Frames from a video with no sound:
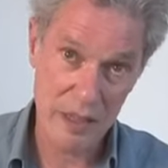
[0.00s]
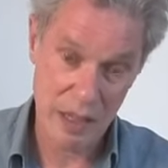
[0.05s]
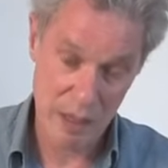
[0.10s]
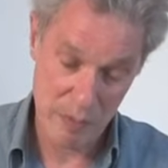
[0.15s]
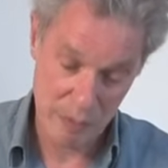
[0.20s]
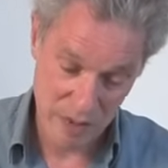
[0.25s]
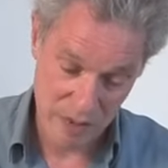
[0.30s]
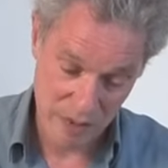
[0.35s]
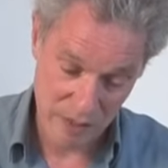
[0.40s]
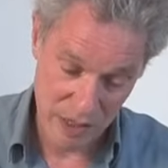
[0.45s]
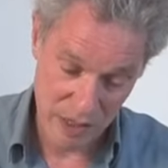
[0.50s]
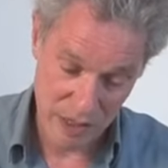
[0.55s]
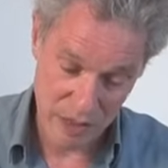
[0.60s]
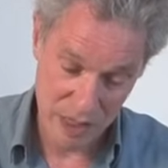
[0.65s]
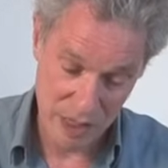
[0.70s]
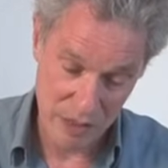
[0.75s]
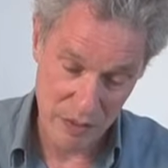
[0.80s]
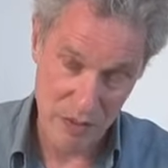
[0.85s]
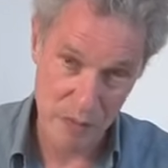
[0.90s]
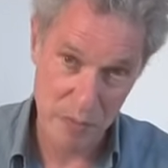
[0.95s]
they must stick
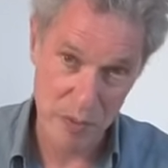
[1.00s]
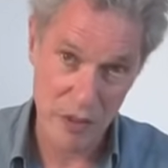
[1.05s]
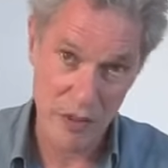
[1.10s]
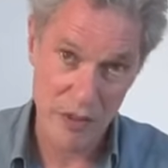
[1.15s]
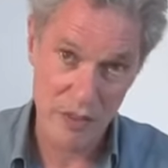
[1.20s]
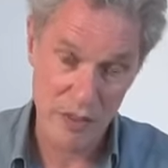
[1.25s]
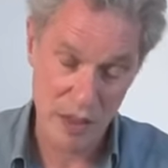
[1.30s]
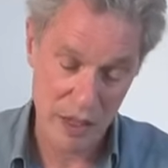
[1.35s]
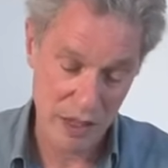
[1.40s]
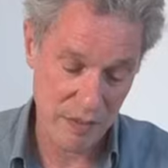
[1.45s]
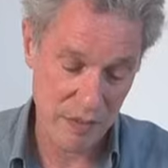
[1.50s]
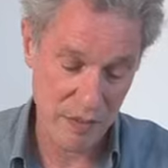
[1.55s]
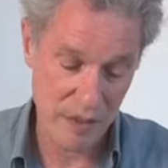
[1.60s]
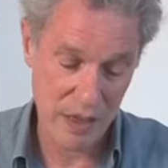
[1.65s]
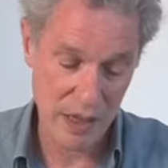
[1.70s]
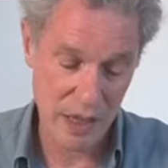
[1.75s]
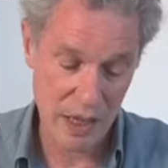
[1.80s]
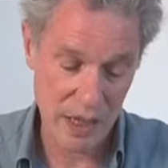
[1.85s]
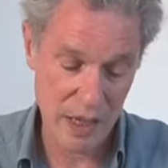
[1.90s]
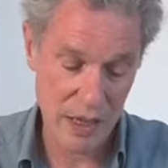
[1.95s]
down to both sides of the
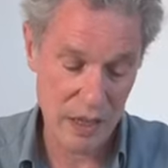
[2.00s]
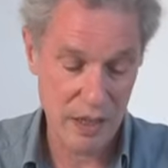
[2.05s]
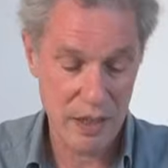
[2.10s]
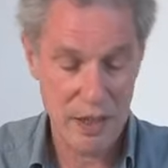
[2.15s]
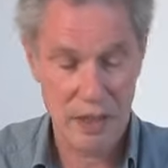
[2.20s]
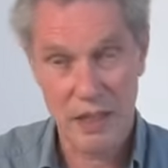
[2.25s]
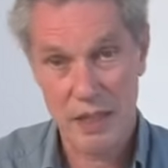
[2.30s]
gully,